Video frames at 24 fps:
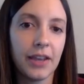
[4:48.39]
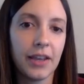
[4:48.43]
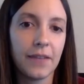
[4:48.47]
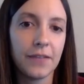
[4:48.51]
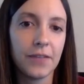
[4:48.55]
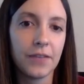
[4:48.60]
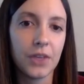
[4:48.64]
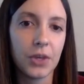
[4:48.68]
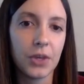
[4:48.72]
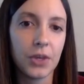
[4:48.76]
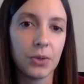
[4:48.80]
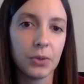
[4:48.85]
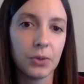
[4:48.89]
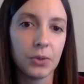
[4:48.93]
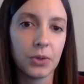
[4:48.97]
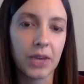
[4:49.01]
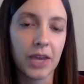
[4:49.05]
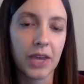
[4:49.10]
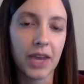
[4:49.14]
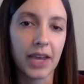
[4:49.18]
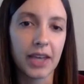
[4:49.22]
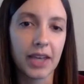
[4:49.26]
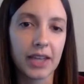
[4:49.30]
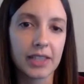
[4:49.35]
If you
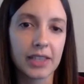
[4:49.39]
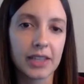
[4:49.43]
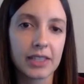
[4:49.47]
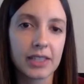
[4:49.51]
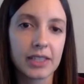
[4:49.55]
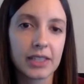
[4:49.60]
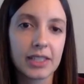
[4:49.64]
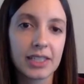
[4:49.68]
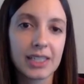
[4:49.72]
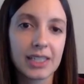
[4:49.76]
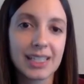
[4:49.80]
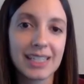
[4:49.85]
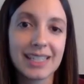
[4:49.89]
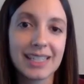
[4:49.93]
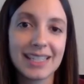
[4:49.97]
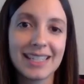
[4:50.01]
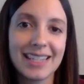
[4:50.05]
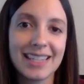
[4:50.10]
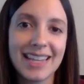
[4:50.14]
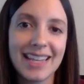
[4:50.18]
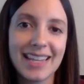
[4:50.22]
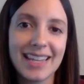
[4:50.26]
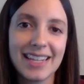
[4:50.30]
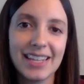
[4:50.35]
guessed
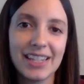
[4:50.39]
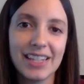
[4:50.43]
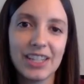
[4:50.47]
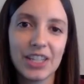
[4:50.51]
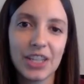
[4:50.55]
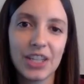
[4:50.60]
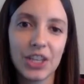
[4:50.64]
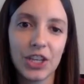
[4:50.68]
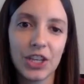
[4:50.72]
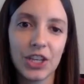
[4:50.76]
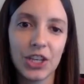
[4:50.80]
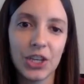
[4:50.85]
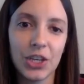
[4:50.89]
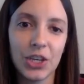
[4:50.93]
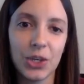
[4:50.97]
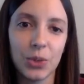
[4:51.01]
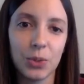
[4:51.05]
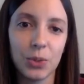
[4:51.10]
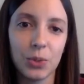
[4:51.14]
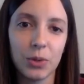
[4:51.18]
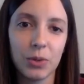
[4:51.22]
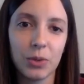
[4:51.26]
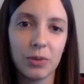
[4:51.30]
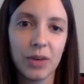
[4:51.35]
seeds,
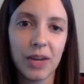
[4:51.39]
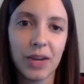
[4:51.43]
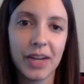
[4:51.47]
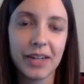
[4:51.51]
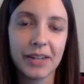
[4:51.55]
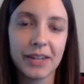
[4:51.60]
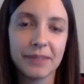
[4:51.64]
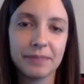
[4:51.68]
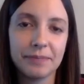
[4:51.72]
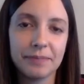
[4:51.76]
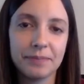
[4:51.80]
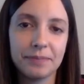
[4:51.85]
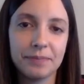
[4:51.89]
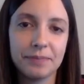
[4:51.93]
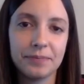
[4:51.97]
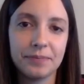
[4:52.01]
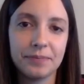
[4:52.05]
you were right.